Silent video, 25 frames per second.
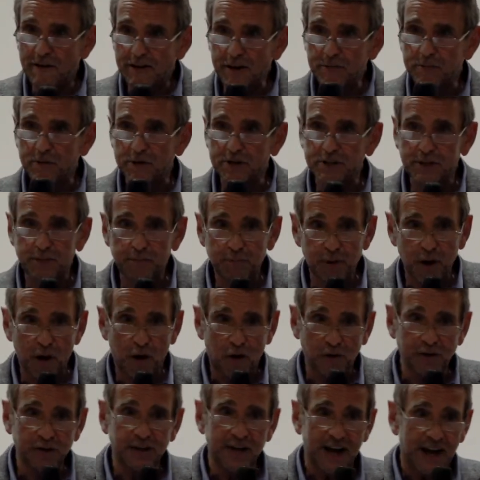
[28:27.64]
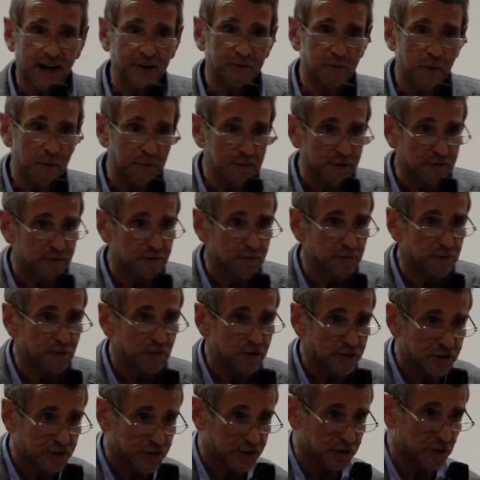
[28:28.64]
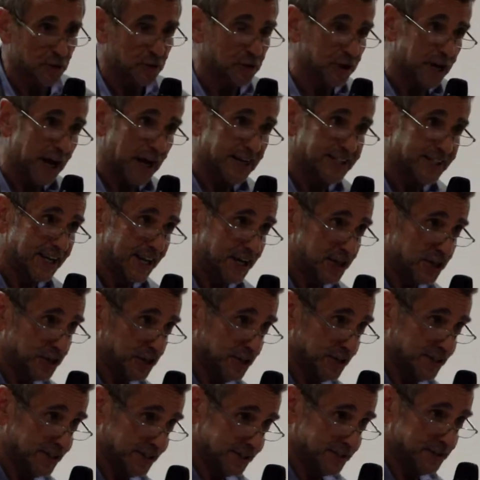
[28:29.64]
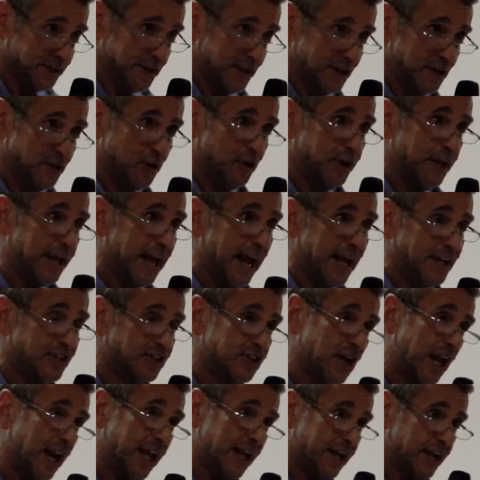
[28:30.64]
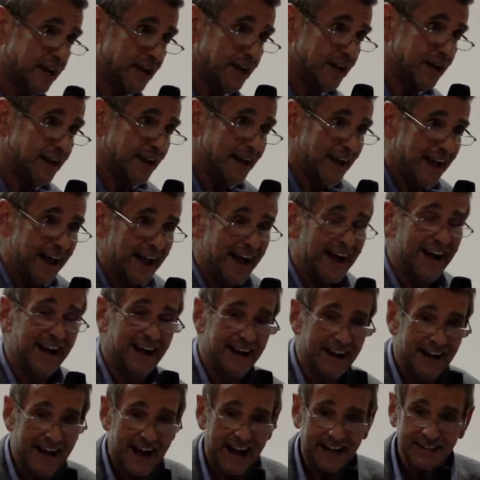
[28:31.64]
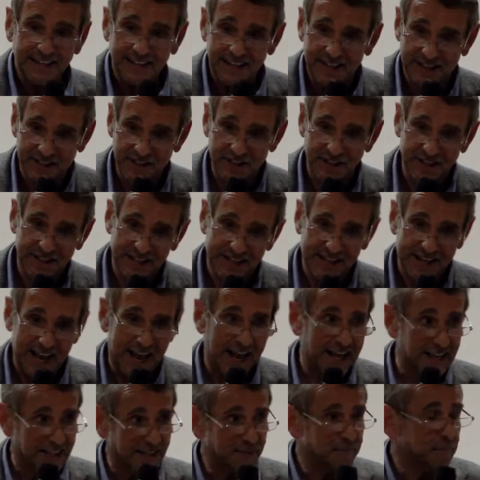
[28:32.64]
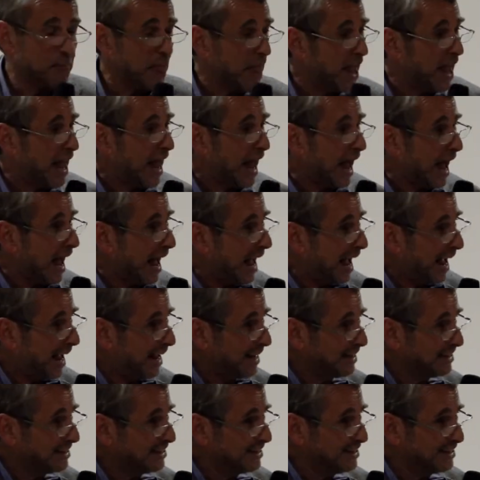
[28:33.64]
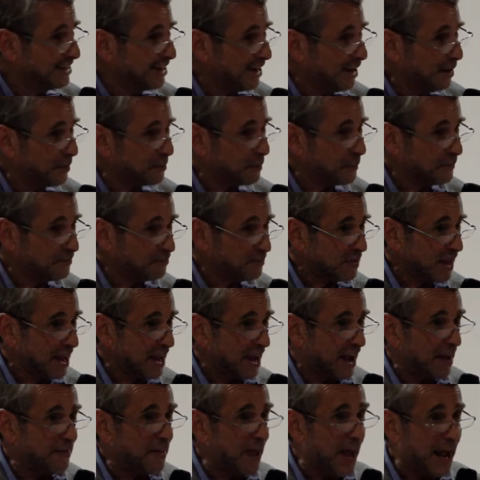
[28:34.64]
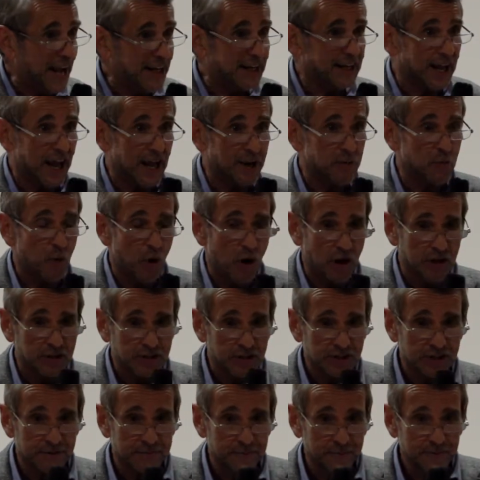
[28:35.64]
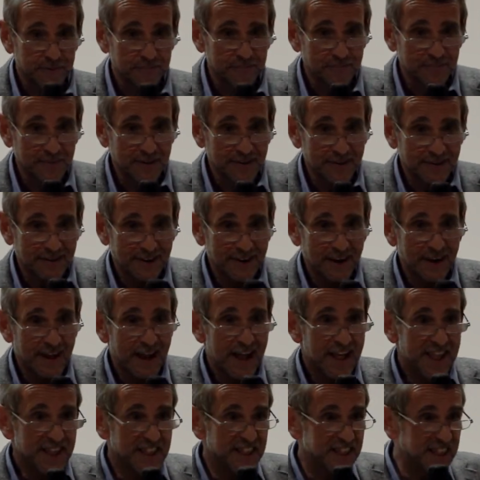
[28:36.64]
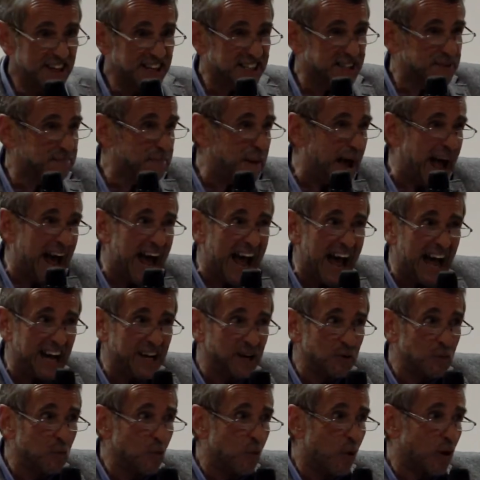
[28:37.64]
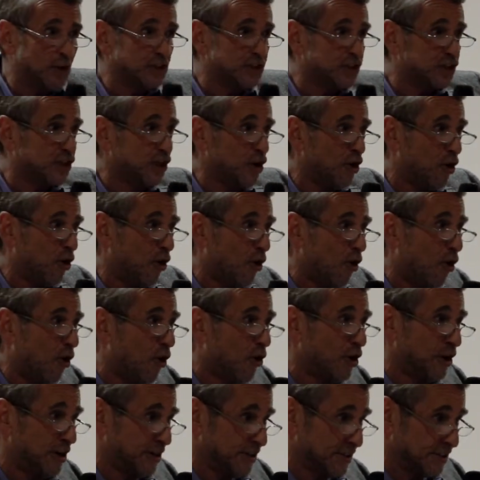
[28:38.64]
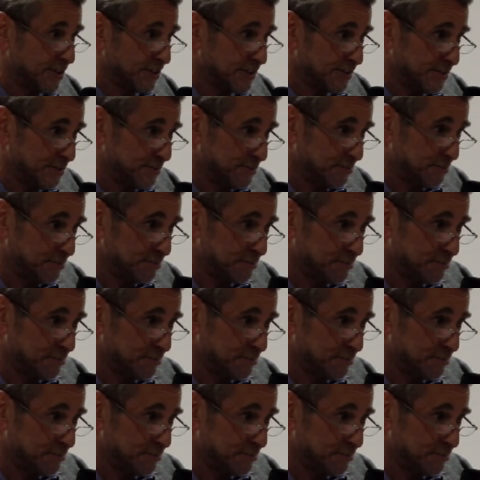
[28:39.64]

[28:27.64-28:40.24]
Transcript: very pretty blonde young women from Christian organizations, looking angelic uh, and innocent as hell. And, um, and the headline was this man wants your organs.